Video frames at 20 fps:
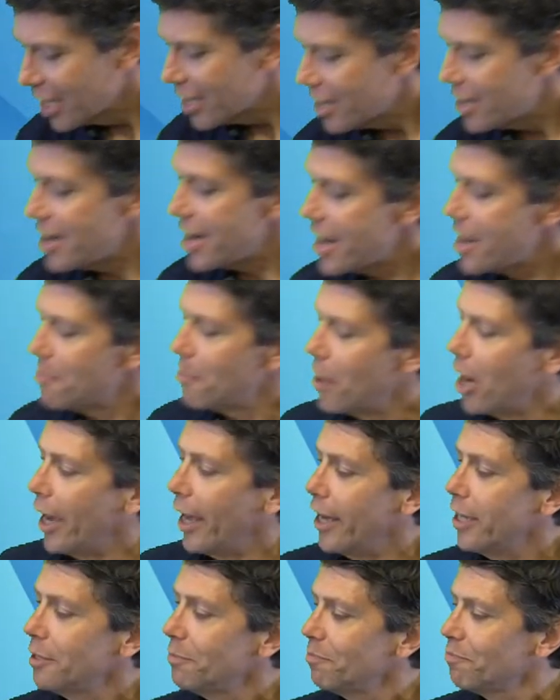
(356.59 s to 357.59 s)

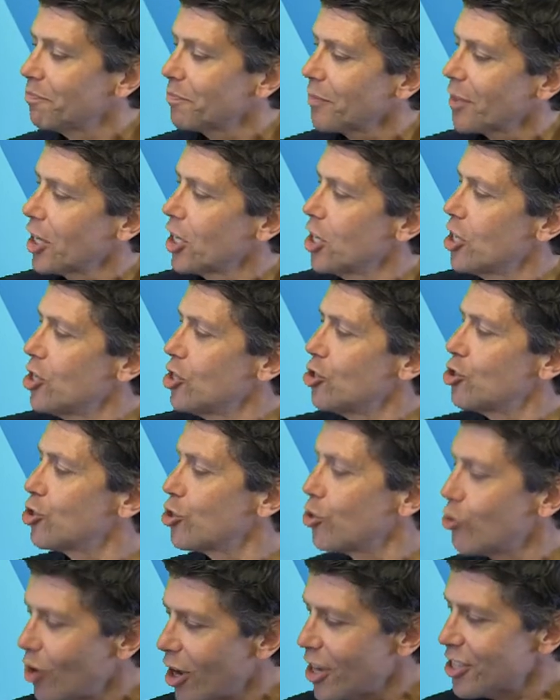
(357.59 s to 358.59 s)
Nehemiah
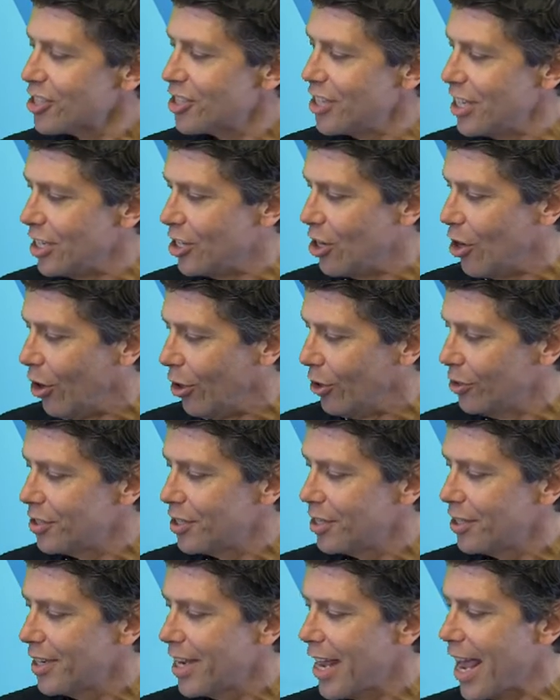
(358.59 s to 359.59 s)
trusted God
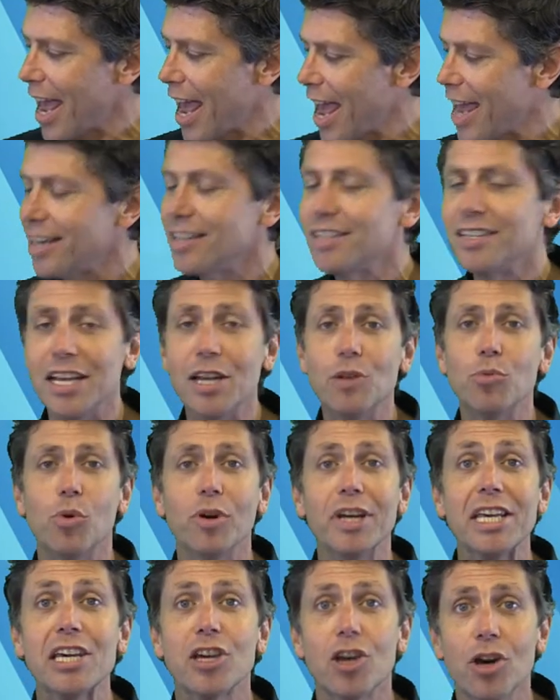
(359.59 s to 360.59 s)
and did
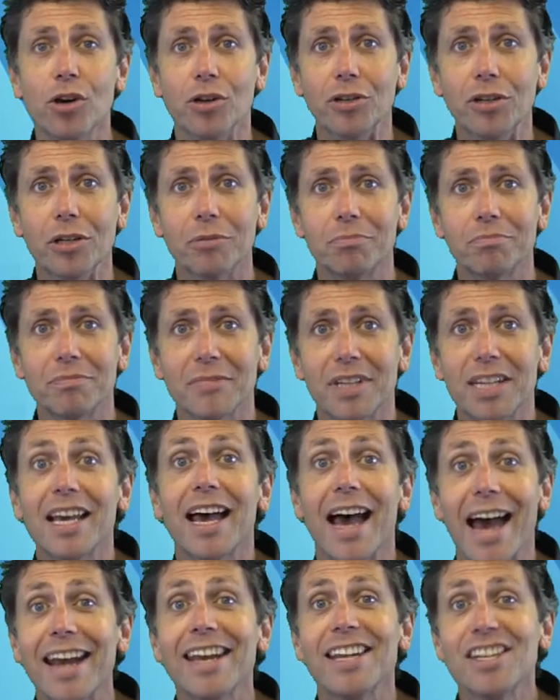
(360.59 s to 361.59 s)
what he could.
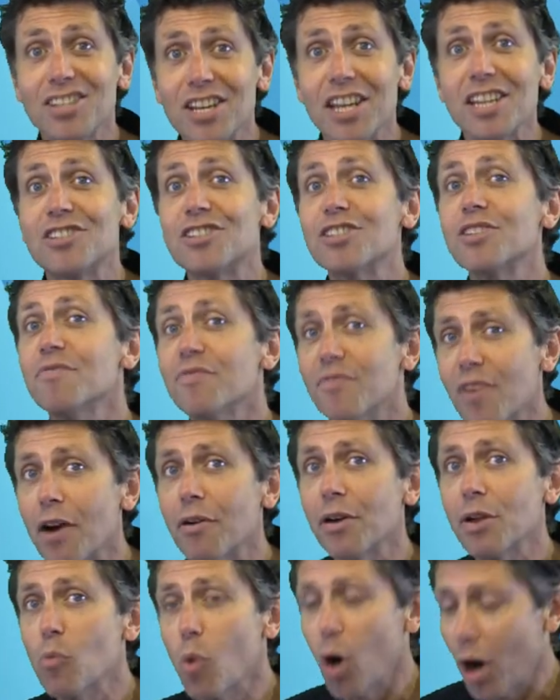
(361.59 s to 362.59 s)
And he did some
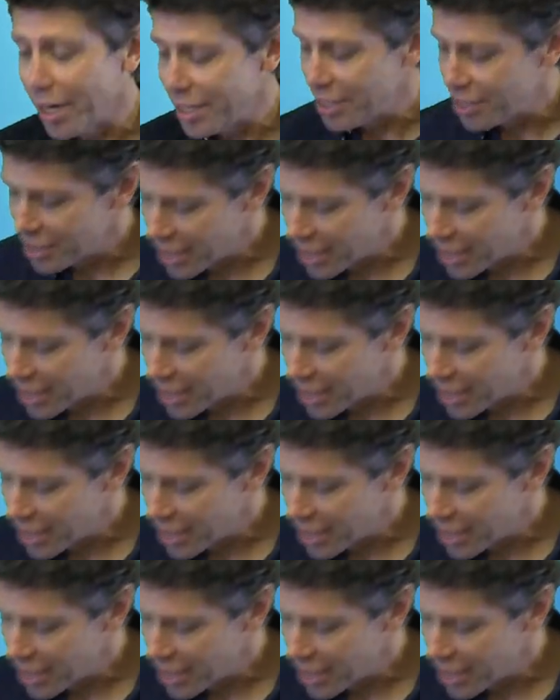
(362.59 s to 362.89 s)
very wise